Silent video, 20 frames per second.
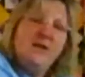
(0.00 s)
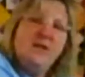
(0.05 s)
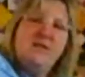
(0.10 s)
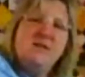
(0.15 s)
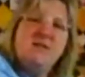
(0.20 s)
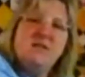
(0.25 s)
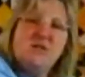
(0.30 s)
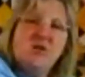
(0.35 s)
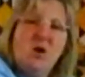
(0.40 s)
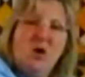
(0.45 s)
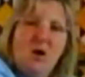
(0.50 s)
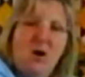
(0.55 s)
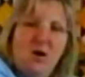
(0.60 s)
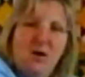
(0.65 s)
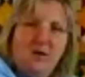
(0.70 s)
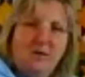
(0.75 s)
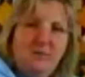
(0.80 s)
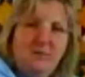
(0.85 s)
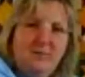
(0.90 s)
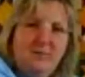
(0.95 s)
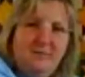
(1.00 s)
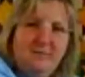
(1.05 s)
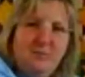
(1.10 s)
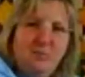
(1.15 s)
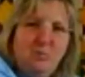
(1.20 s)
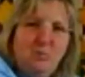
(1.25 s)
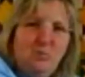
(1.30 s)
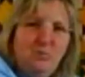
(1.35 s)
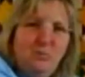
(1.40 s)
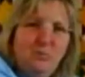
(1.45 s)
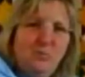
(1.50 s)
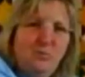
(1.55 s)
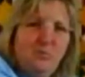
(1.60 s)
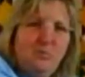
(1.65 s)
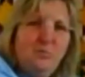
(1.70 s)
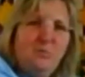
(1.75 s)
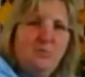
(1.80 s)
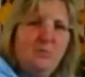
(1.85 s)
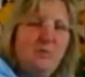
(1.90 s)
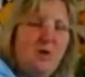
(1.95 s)
in song
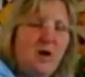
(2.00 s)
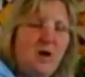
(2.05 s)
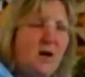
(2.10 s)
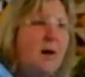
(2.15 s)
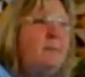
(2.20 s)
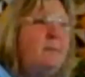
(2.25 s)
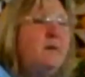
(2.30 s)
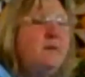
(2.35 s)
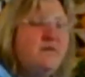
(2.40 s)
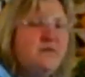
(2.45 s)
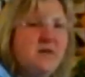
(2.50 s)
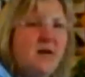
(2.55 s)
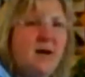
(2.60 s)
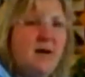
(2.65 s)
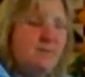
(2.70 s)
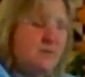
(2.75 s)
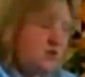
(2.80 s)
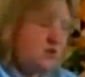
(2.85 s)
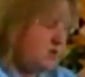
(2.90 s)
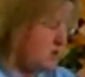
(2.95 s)
a couple of times